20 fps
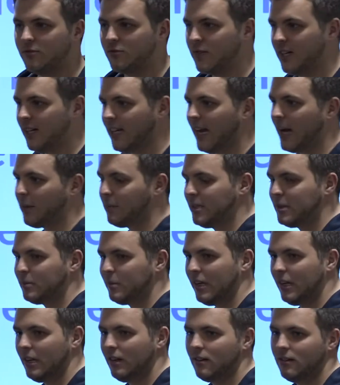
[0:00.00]
really happy to
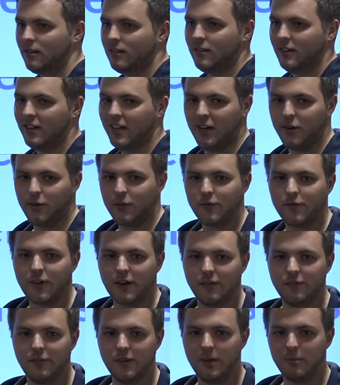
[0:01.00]
be here in
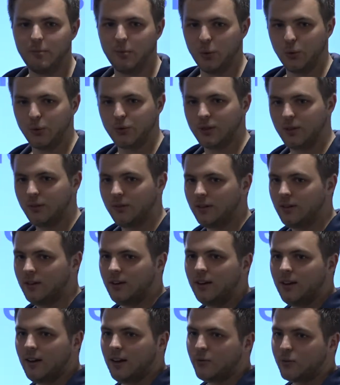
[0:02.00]
Frankfurt, but also
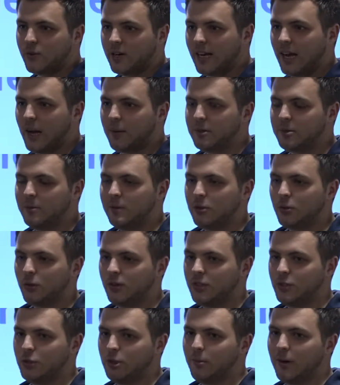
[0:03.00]
really happy to be
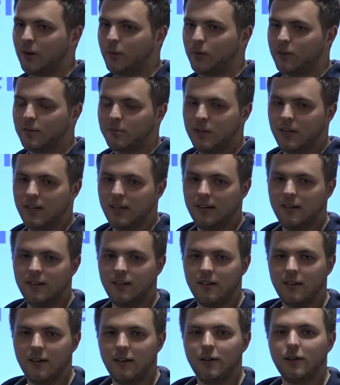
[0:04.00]
talking to you about one of my
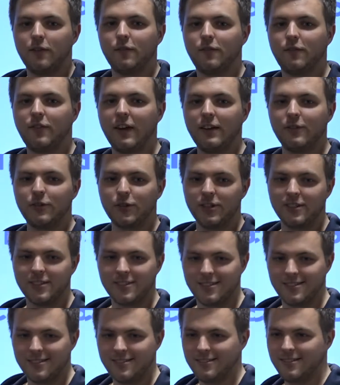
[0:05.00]

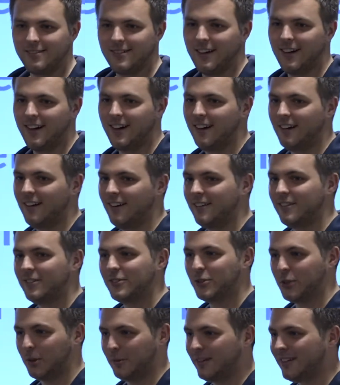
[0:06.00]
favorite
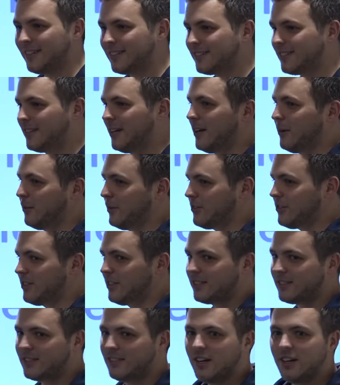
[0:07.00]
topics, which
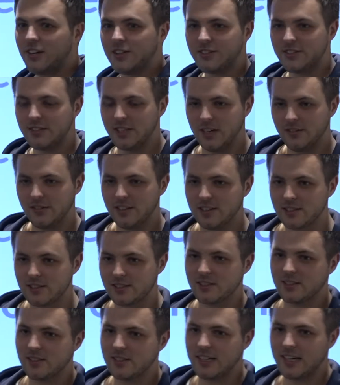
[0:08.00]
is
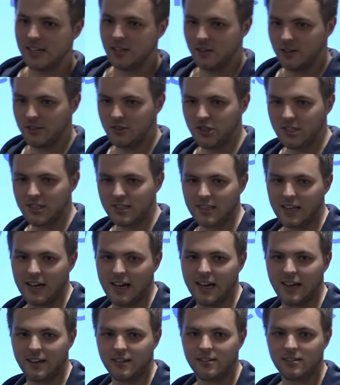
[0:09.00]
serverless technologies,
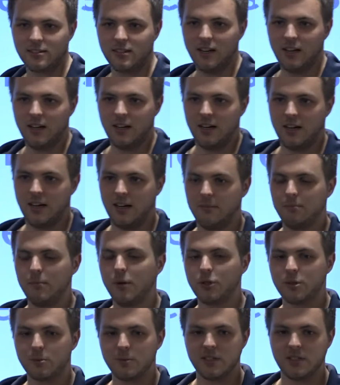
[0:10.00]
and
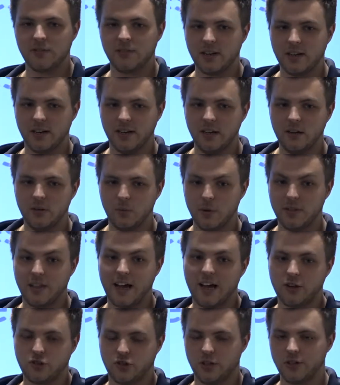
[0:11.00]
most specifically with
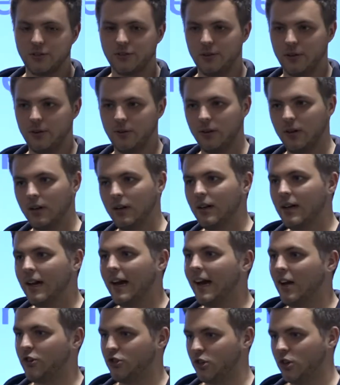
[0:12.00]
Azure. So
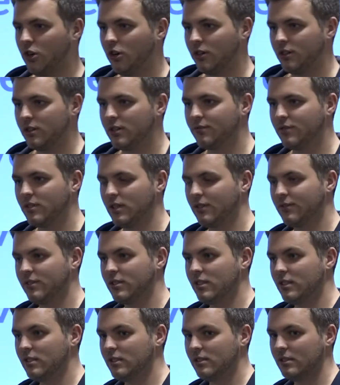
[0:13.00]
Azure Cognitive
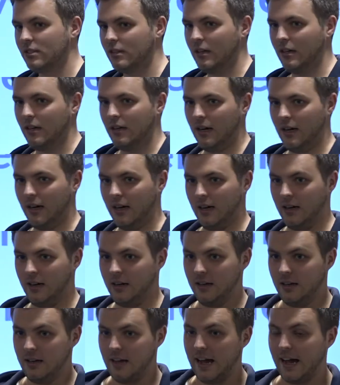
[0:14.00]
Services,
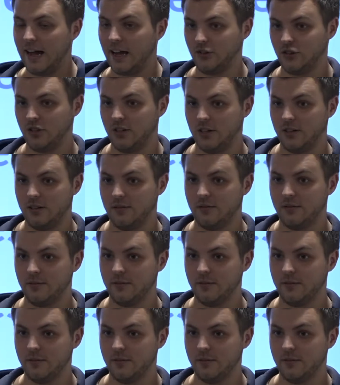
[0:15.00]
Azure